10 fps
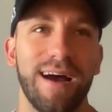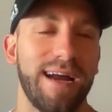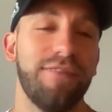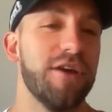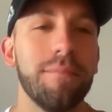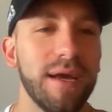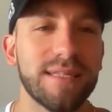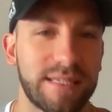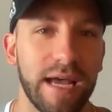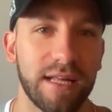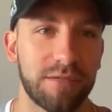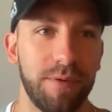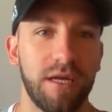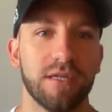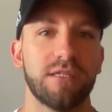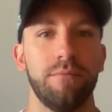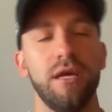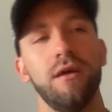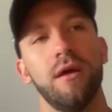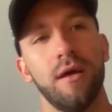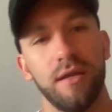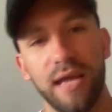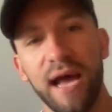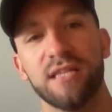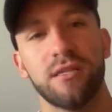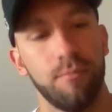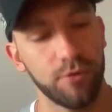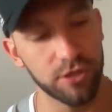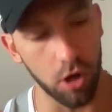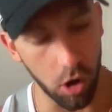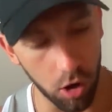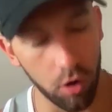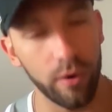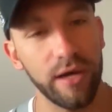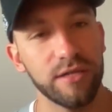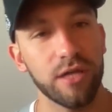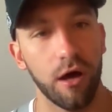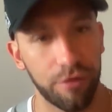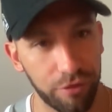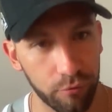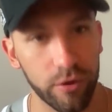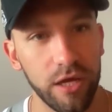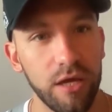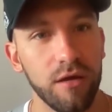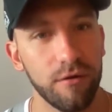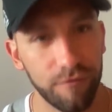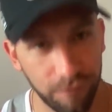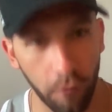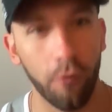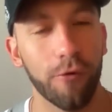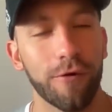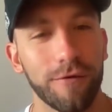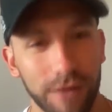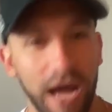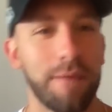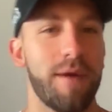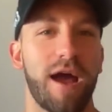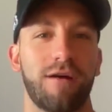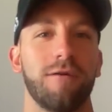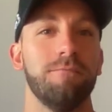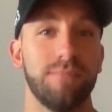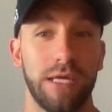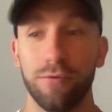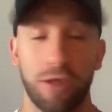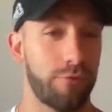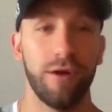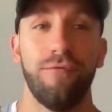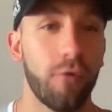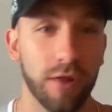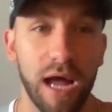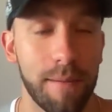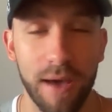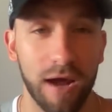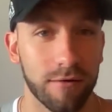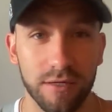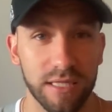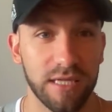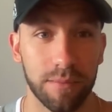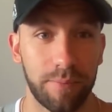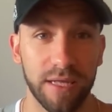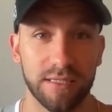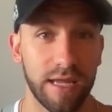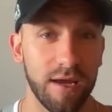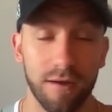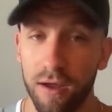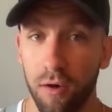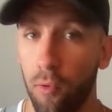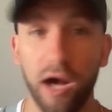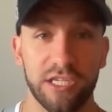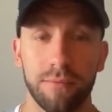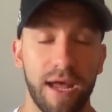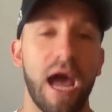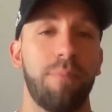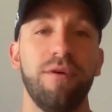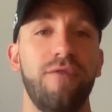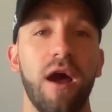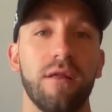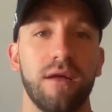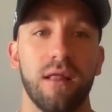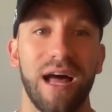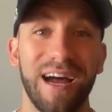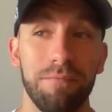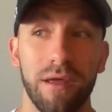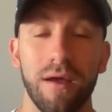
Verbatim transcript: I didn't think it made sense because, to me, Nassib was always a three four linebacker. He was a three four linebacker his days at Penn State. Watched him at Happy Valley a lot.